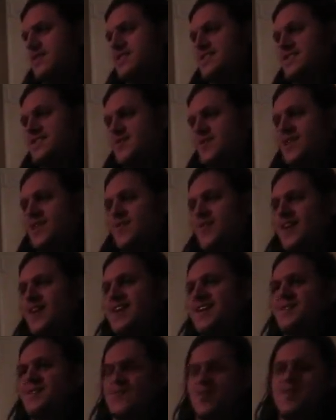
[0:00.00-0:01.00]

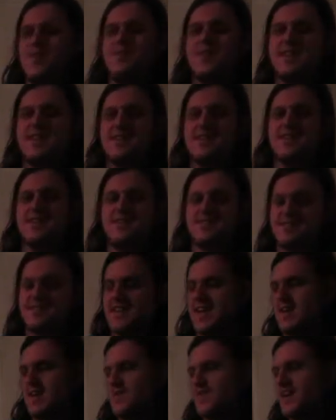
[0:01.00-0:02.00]
21, 4 paradiddles
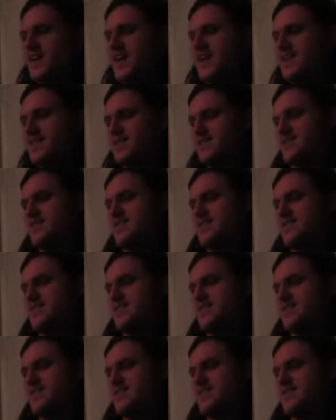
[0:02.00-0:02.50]
and a 5.